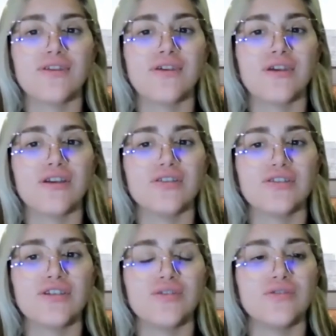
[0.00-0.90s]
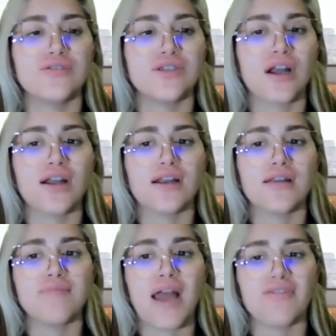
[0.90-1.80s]
the year to start
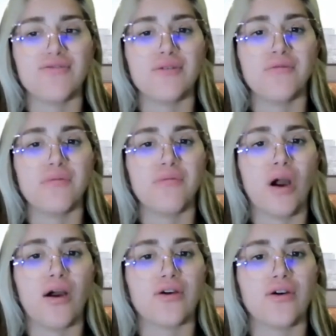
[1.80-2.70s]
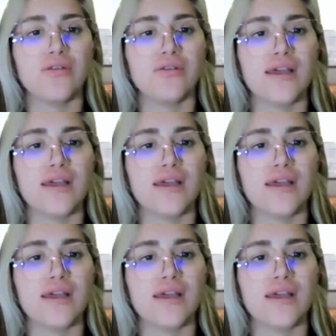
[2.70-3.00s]
a bathroom remodel?